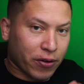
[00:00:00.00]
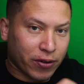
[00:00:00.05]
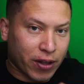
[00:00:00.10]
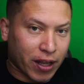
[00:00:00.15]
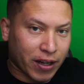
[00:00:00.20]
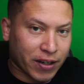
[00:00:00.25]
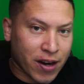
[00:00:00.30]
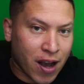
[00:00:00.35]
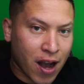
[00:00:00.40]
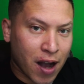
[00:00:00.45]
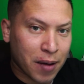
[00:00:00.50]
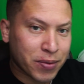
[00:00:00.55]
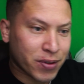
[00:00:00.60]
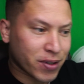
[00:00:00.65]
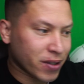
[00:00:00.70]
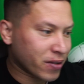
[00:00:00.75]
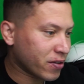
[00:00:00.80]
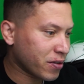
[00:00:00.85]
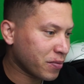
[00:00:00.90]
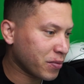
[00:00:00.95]
like knob
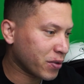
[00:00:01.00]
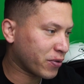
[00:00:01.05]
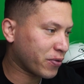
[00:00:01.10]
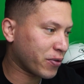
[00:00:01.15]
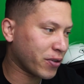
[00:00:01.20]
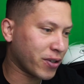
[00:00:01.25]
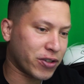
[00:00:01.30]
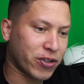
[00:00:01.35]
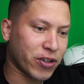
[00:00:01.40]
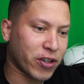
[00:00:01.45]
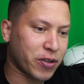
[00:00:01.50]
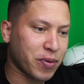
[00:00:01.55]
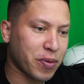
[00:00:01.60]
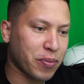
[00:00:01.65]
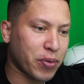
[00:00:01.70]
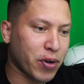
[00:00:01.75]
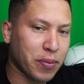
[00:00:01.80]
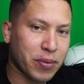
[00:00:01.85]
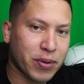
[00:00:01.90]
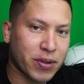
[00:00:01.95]
system is for
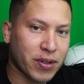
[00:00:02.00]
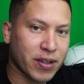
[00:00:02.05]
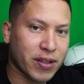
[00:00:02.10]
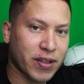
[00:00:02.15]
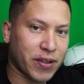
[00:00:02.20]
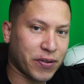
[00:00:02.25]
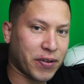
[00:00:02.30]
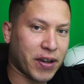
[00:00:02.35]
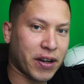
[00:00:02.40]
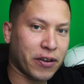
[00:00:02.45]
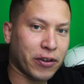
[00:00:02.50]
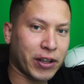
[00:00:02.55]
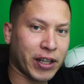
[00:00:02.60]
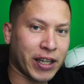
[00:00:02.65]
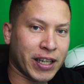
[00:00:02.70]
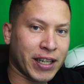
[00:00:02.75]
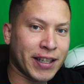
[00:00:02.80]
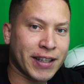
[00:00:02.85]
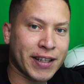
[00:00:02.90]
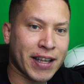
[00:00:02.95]
adjustment purposes, if I really
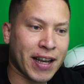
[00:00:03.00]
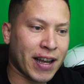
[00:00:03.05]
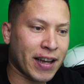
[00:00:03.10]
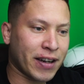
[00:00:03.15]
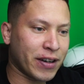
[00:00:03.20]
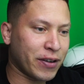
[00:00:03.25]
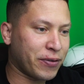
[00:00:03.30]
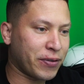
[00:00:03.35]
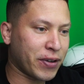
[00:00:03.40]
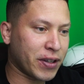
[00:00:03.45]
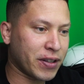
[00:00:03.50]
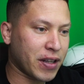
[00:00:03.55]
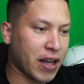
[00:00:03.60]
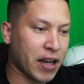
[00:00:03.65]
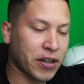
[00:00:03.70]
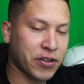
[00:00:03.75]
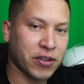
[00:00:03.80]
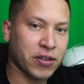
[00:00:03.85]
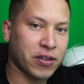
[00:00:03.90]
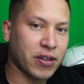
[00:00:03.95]
need that, or if
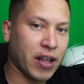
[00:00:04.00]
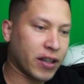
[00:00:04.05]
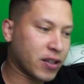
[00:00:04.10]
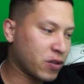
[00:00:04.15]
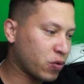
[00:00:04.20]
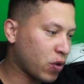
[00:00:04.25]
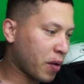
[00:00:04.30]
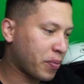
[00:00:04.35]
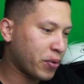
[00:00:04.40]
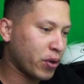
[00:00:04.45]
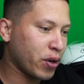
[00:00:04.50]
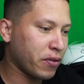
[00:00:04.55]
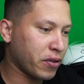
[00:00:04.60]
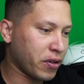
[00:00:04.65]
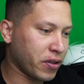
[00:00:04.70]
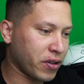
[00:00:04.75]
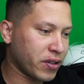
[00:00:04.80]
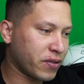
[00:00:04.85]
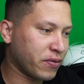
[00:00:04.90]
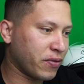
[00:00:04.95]
I should like swap it over
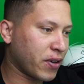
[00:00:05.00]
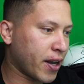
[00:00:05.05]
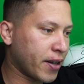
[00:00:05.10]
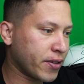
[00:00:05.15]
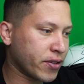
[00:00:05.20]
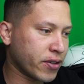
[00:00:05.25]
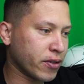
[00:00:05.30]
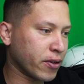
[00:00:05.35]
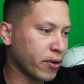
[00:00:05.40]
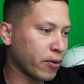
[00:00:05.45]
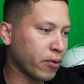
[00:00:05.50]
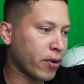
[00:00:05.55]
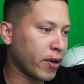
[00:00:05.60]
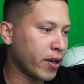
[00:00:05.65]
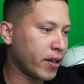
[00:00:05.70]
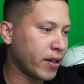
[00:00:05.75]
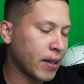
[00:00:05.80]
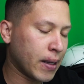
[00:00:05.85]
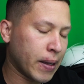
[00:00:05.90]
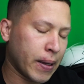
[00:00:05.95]
to this visor or
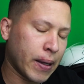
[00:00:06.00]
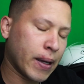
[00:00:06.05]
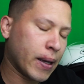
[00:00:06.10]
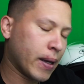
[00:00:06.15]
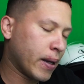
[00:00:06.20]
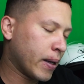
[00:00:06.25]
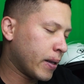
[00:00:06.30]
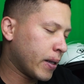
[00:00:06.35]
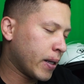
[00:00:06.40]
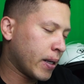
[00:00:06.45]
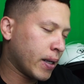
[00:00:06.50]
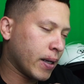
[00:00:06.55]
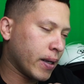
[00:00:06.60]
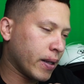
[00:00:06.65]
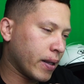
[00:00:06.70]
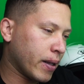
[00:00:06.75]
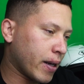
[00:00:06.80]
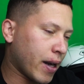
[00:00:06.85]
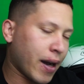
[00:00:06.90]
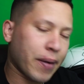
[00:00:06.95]
what.
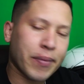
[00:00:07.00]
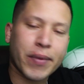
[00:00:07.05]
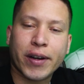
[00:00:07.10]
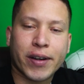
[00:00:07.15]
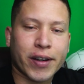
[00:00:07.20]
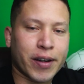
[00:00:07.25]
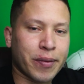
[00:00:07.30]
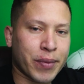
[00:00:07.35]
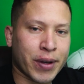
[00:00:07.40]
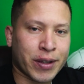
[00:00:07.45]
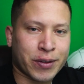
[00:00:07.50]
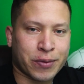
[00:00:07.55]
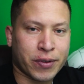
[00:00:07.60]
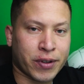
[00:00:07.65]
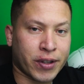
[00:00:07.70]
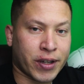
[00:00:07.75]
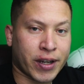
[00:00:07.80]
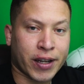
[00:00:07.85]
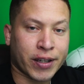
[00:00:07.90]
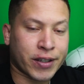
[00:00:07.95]
I'm not gonna mess
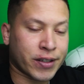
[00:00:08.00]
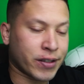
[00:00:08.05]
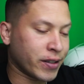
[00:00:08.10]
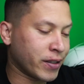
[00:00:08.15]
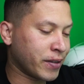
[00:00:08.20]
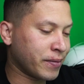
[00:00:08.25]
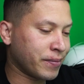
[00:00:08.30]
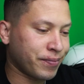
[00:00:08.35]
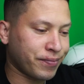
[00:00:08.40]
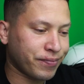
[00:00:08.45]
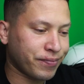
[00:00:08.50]
with it actually.